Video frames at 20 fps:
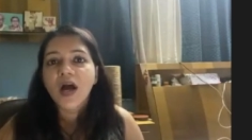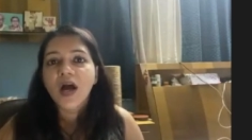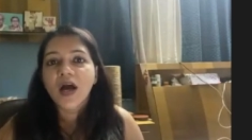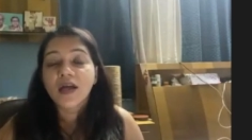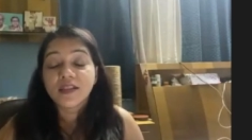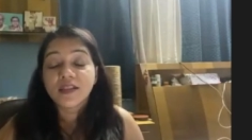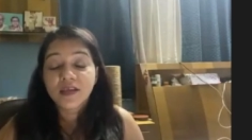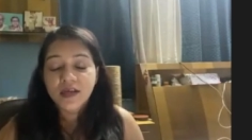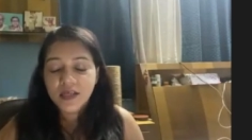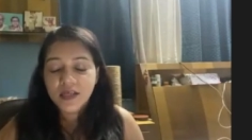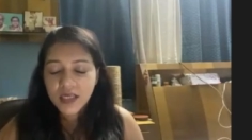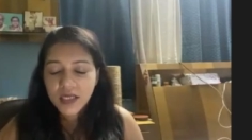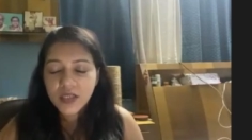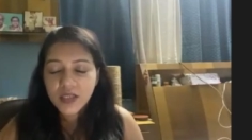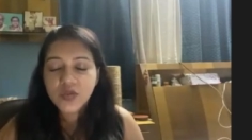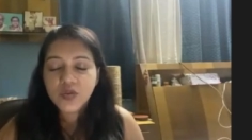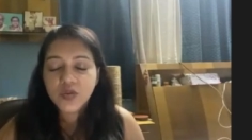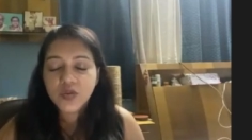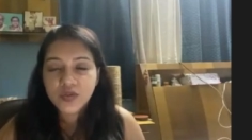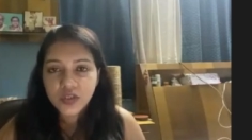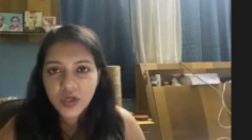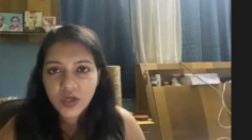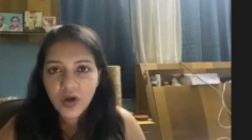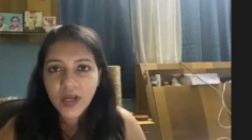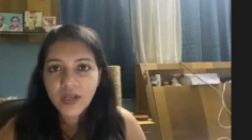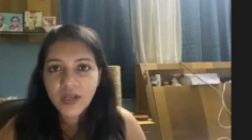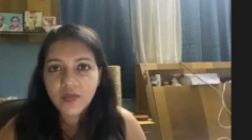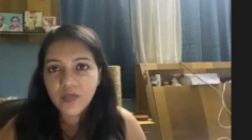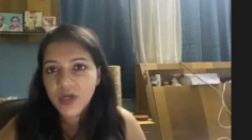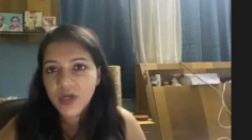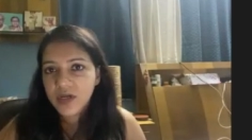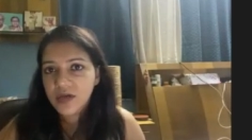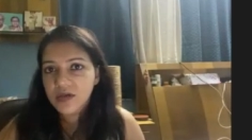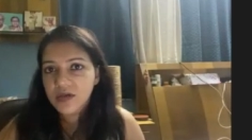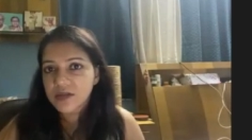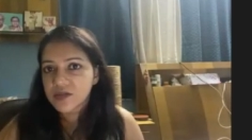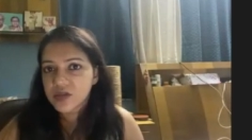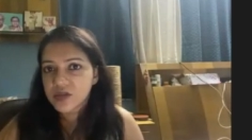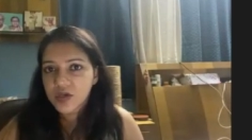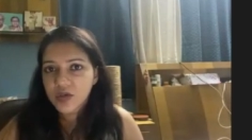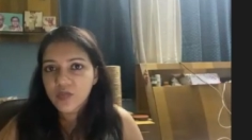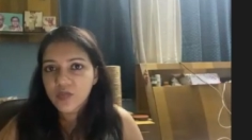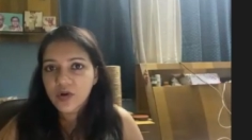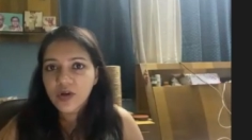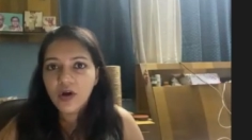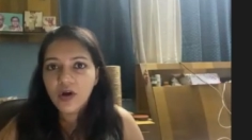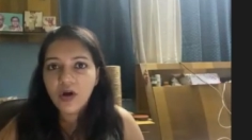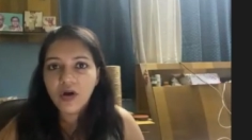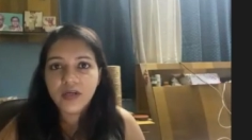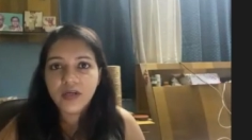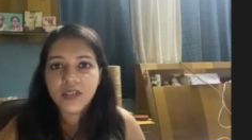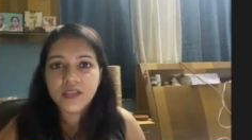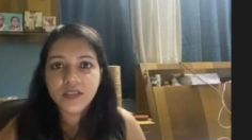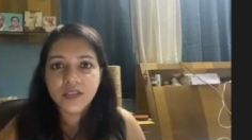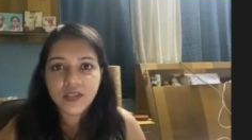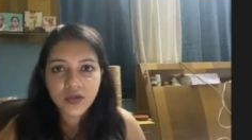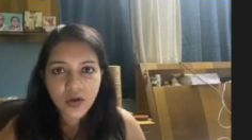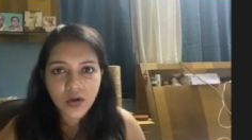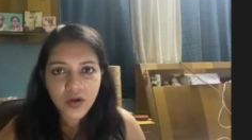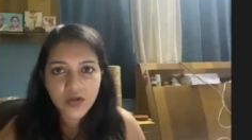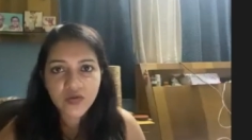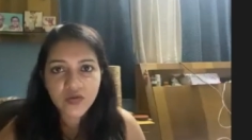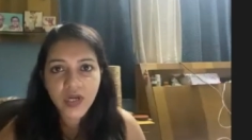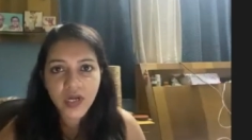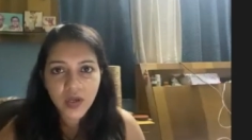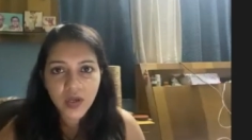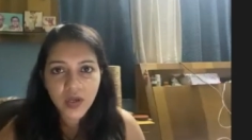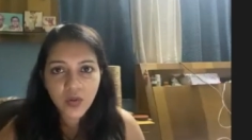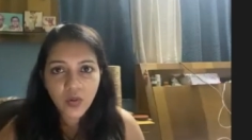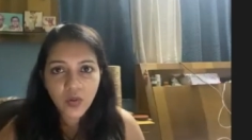and they're yet to join because Trinamool Congress did not really